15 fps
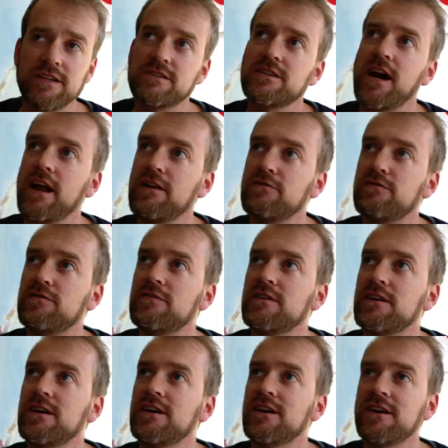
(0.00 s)
kind of
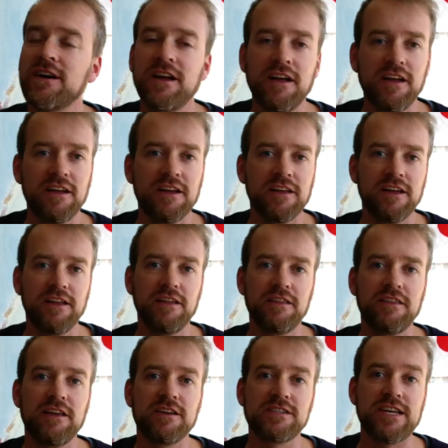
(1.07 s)

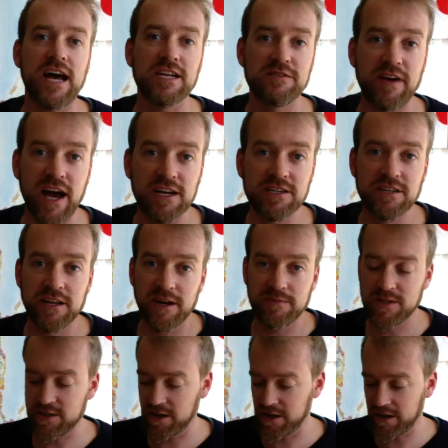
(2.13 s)
the satisfaction that I'm
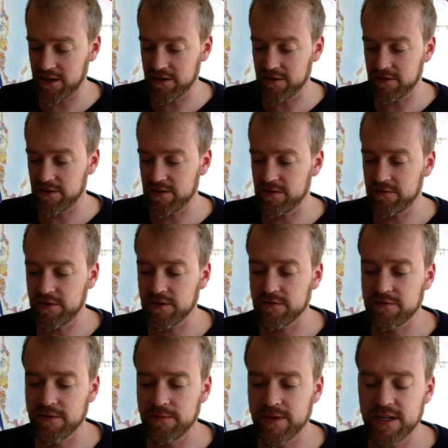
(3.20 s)
starting to feel
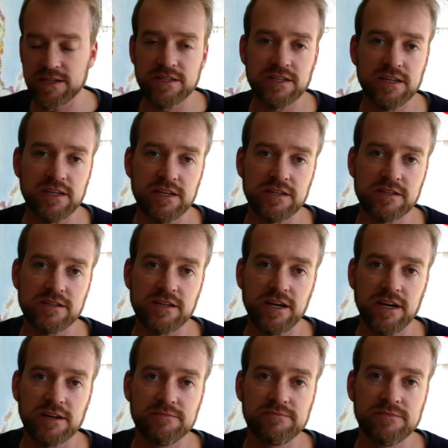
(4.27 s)
from this is
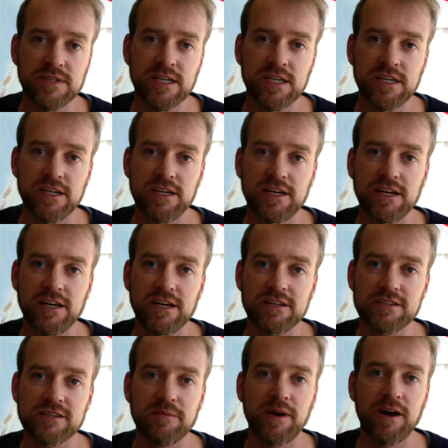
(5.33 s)

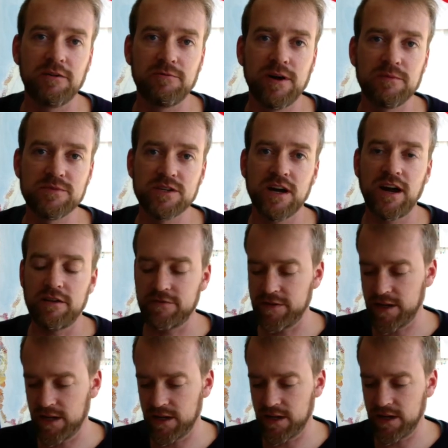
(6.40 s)
somehow rubs off,
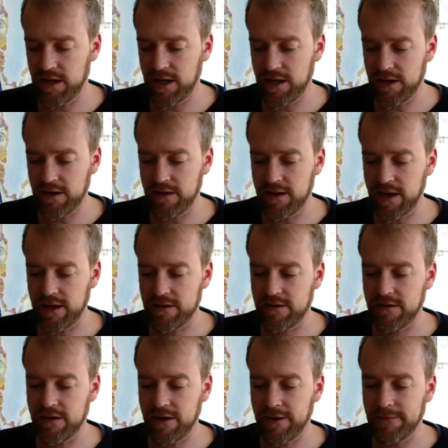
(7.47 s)
and
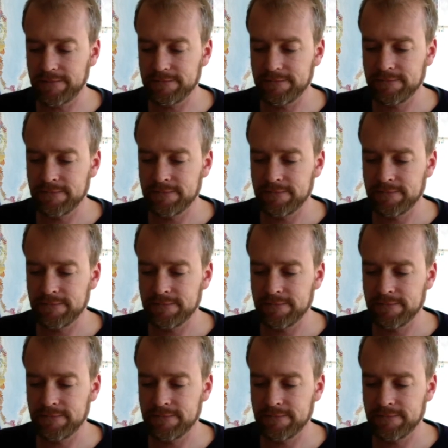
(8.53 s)
that